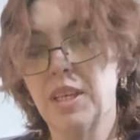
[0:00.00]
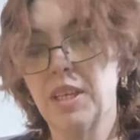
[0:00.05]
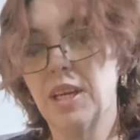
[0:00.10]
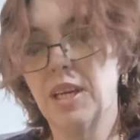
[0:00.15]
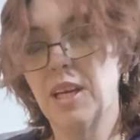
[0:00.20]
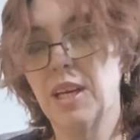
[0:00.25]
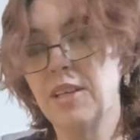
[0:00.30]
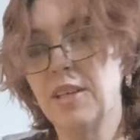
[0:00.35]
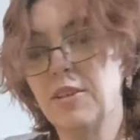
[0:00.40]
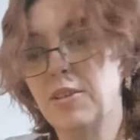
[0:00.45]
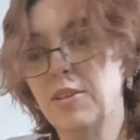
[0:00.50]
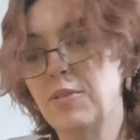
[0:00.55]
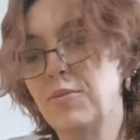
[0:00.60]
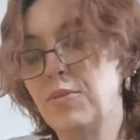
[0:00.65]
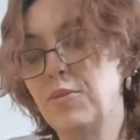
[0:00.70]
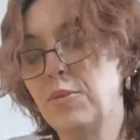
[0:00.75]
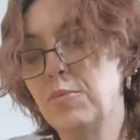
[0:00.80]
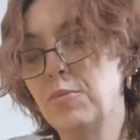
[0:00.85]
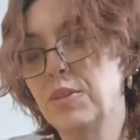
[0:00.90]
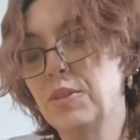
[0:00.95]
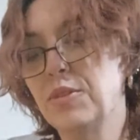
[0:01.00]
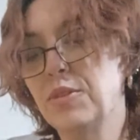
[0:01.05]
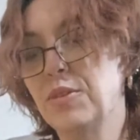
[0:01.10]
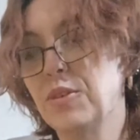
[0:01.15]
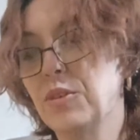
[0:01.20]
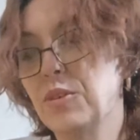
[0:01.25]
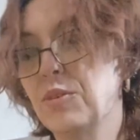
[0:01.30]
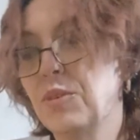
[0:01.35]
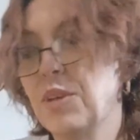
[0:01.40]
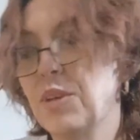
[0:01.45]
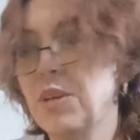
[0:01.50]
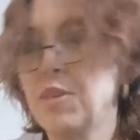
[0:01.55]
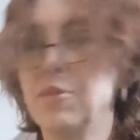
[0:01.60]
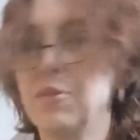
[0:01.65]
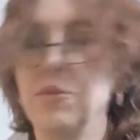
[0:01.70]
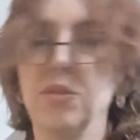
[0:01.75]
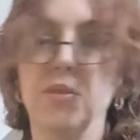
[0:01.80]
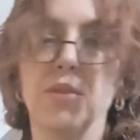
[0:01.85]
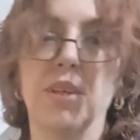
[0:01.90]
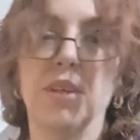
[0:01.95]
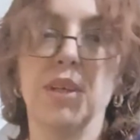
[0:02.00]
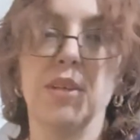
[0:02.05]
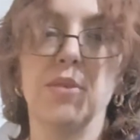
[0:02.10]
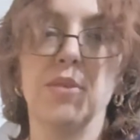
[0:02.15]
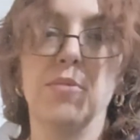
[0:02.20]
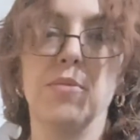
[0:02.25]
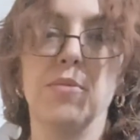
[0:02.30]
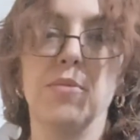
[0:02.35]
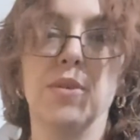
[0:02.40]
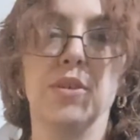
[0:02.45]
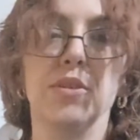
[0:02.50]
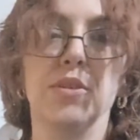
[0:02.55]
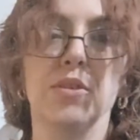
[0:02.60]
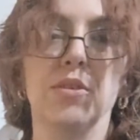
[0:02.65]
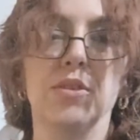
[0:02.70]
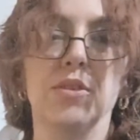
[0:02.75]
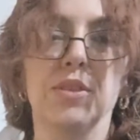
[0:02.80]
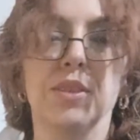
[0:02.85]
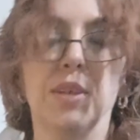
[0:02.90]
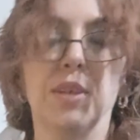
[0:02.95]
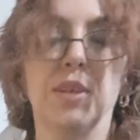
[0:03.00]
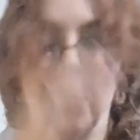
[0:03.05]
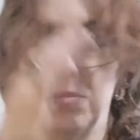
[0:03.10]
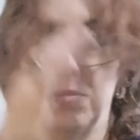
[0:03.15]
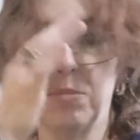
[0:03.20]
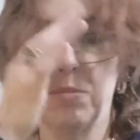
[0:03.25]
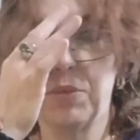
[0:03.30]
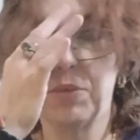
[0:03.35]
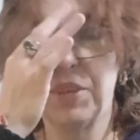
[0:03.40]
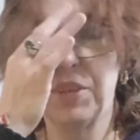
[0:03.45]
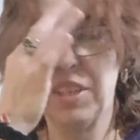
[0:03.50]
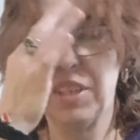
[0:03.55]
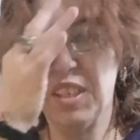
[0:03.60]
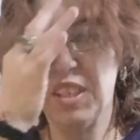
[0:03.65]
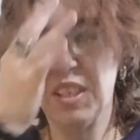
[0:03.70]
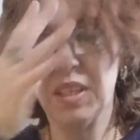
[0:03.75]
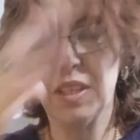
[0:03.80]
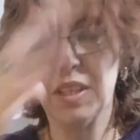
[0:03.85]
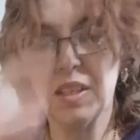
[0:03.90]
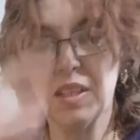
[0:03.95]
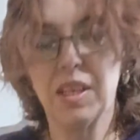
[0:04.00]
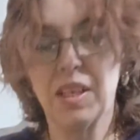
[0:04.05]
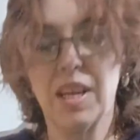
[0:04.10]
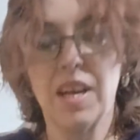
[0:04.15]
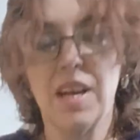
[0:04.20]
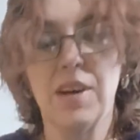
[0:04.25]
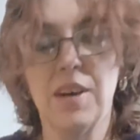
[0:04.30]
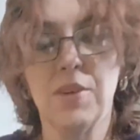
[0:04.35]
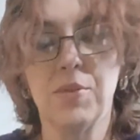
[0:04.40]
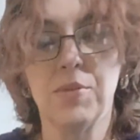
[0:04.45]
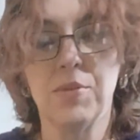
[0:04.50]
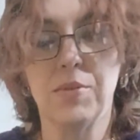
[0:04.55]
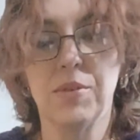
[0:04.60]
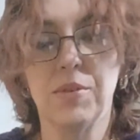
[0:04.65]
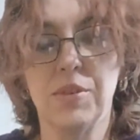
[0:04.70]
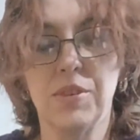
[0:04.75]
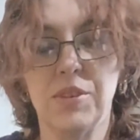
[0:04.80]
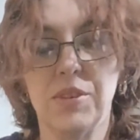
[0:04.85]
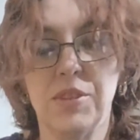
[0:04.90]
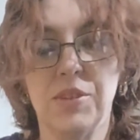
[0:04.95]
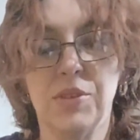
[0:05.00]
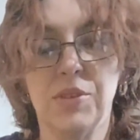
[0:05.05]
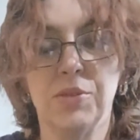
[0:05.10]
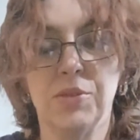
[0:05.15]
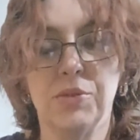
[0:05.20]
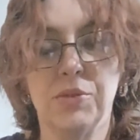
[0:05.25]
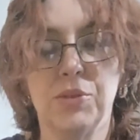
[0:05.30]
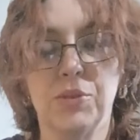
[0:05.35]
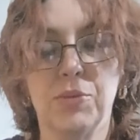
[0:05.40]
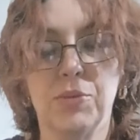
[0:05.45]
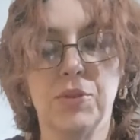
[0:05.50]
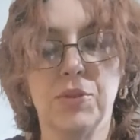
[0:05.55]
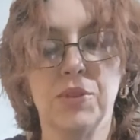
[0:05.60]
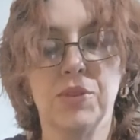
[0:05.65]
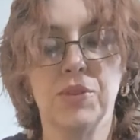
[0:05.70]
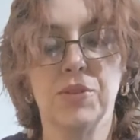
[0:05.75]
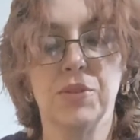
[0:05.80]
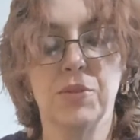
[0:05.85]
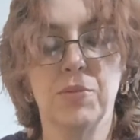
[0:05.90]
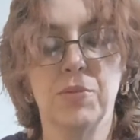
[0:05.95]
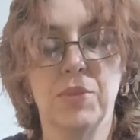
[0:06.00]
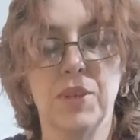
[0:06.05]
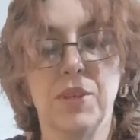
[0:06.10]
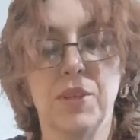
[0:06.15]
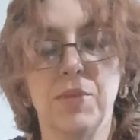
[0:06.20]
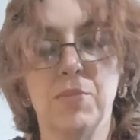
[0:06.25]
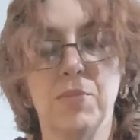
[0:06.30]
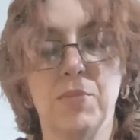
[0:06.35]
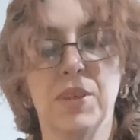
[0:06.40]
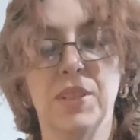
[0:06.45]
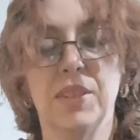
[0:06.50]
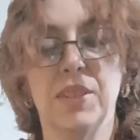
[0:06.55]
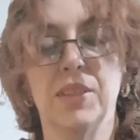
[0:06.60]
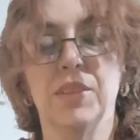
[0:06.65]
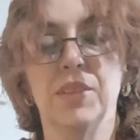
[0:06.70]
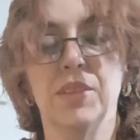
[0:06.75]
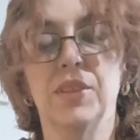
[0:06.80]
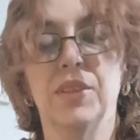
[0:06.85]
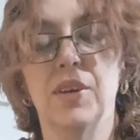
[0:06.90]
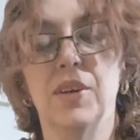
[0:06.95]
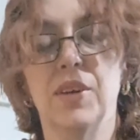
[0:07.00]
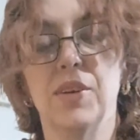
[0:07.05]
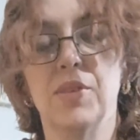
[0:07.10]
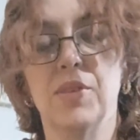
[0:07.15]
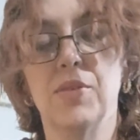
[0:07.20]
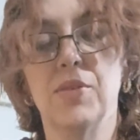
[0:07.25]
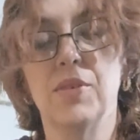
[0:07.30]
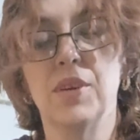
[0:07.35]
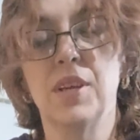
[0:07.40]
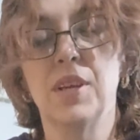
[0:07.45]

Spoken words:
If you want the crown, you kind of want to start braiding out, towards the way you want it to go.